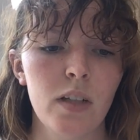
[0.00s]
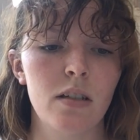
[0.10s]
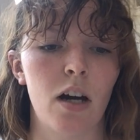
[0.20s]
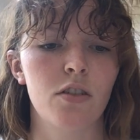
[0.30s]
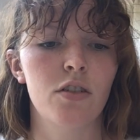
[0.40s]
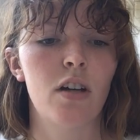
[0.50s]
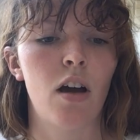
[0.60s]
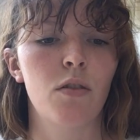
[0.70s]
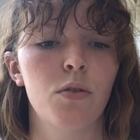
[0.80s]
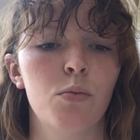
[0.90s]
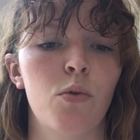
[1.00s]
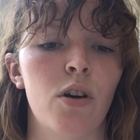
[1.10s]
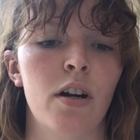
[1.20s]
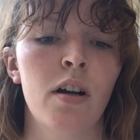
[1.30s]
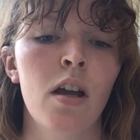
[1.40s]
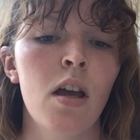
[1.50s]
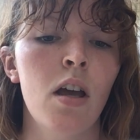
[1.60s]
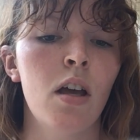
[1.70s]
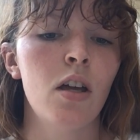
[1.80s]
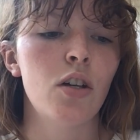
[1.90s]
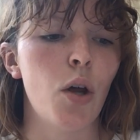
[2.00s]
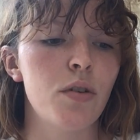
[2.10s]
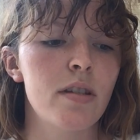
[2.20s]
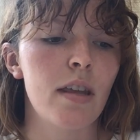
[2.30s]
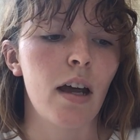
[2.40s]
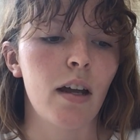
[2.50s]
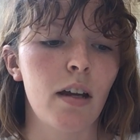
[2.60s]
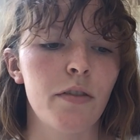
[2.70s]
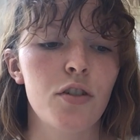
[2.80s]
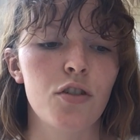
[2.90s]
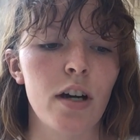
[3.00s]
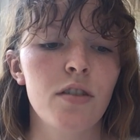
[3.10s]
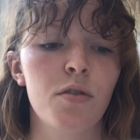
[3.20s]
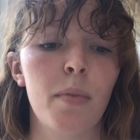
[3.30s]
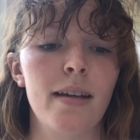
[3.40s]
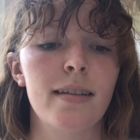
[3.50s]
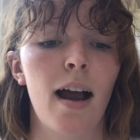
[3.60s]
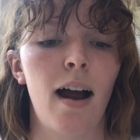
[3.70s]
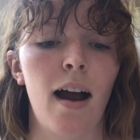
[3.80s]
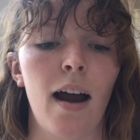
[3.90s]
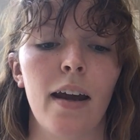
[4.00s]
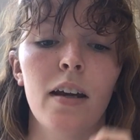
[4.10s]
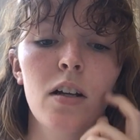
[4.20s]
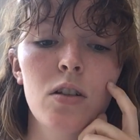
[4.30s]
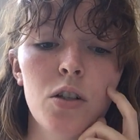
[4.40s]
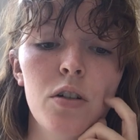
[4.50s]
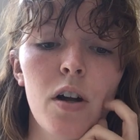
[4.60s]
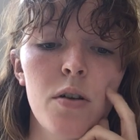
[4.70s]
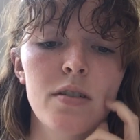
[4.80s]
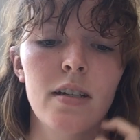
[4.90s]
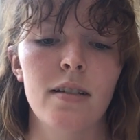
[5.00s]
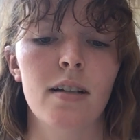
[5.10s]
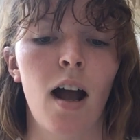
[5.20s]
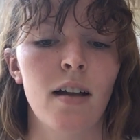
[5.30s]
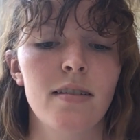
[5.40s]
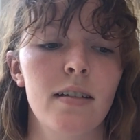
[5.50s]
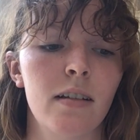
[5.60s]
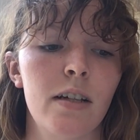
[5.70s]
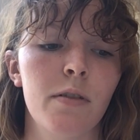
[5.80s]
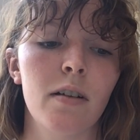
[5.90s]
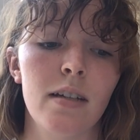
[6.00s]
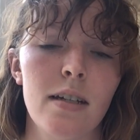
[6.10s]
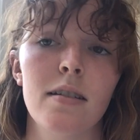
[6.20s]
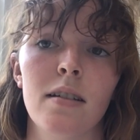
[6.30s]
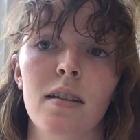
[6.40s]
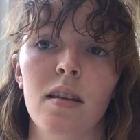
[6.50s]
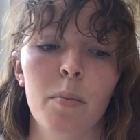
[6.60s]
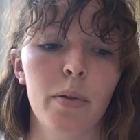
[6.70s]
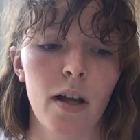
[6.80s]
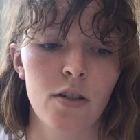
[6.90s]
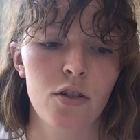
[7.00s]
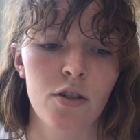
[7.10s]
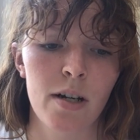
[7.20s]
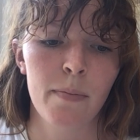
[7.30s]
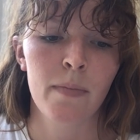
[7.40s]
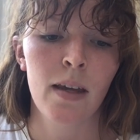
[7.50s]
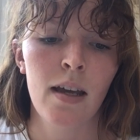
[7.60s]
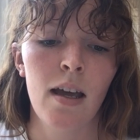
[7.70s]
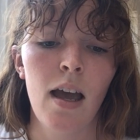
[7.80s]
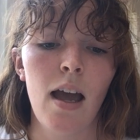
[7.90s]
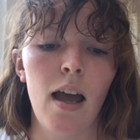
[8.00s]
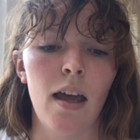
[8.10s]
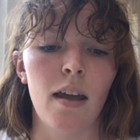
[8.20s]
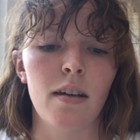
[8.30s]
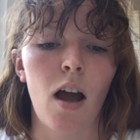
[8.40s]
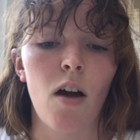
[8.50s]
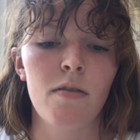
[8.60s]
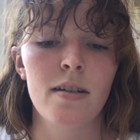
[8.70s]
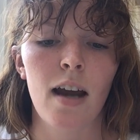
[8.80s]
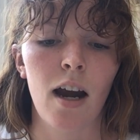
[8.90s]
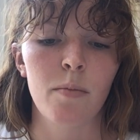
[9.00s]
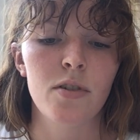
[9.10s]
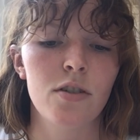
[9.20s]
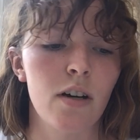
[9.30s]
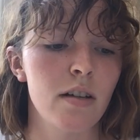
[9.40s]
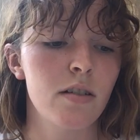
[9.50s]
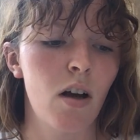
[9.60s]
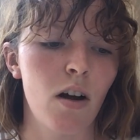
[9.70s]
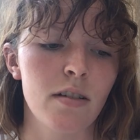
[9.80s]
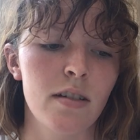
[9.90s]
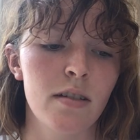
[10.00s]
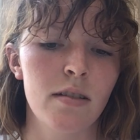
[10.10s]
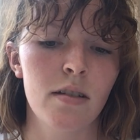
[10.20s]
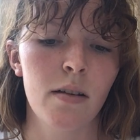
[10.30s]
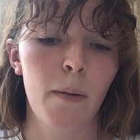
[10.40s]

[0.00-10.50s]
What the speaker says: Dr. Donald Warren notes that if stress remains high, glucose is constantly released into the bloodstream, and oftentimes stress comes